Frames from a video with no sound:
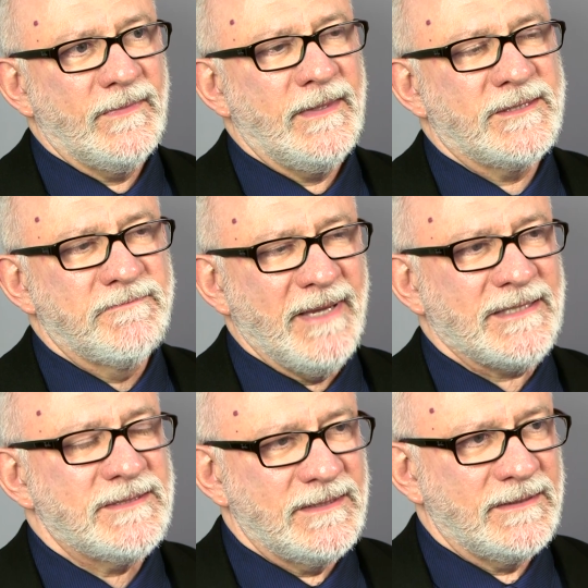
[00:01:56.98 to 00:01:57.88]
it's
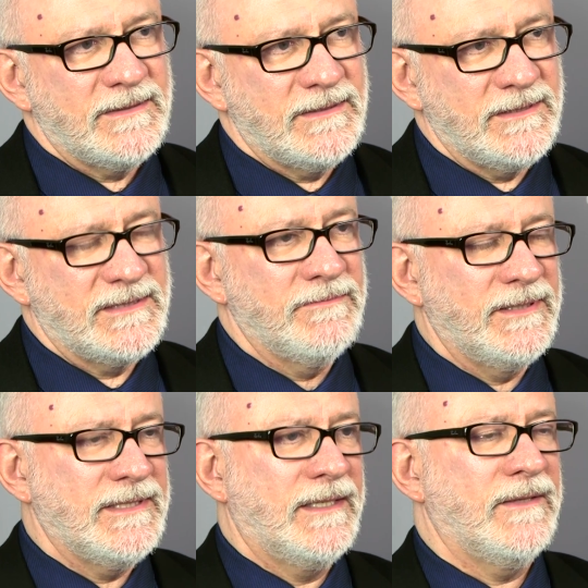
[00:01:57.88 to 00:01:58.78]
best to
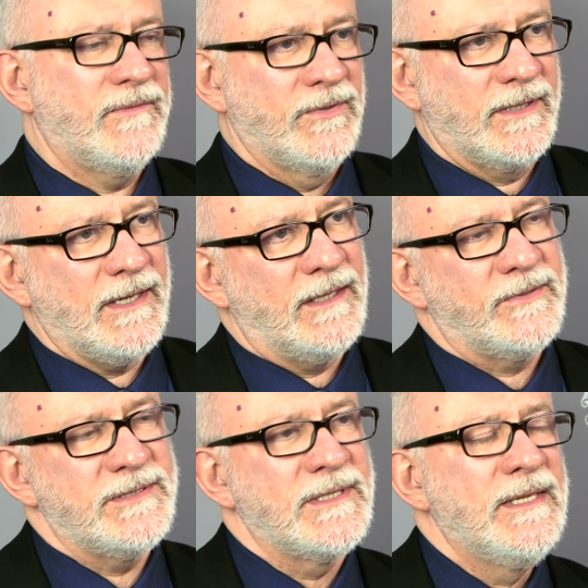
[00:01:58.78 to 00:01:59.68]
simply take in fewer
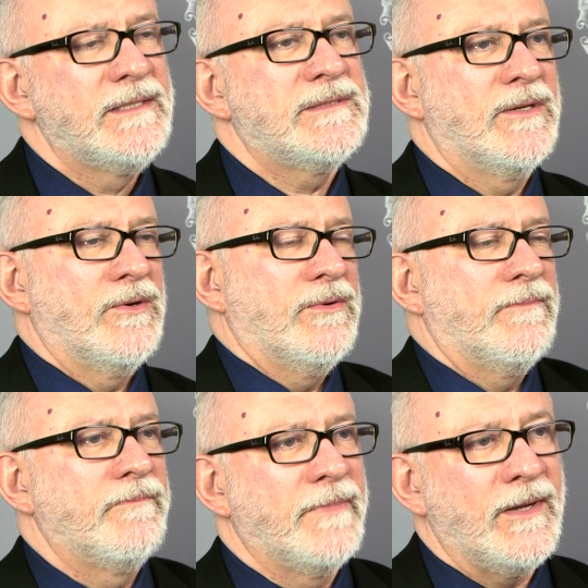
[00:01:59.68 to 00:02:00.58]
calories.
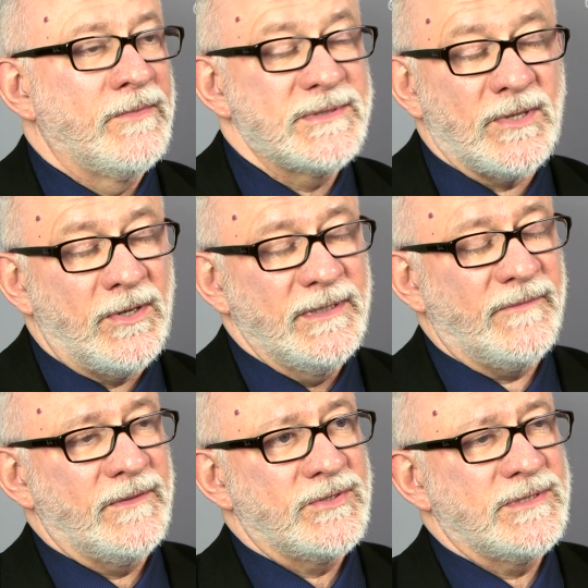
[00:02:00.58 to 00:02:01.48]
So by almost all
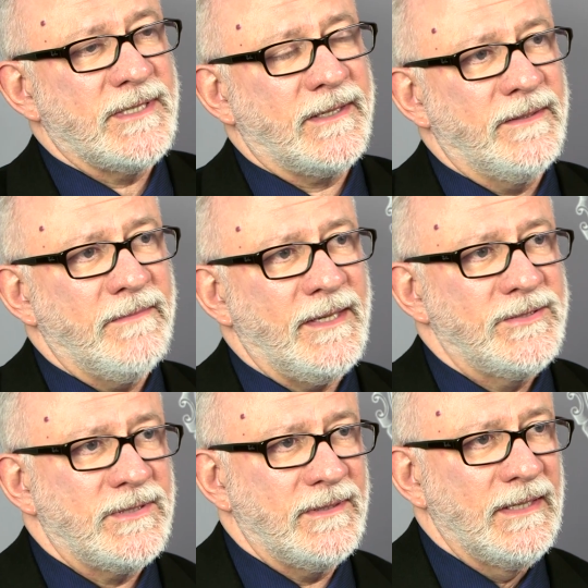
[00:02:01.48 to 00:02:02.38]
definitions I can
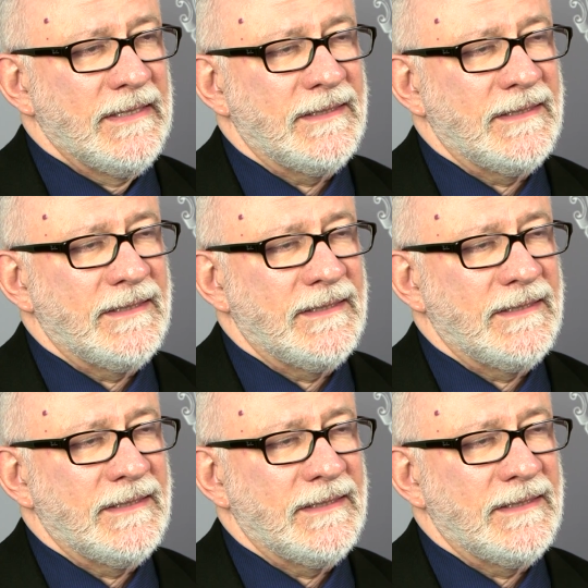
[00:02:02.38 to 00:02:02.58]
imagine,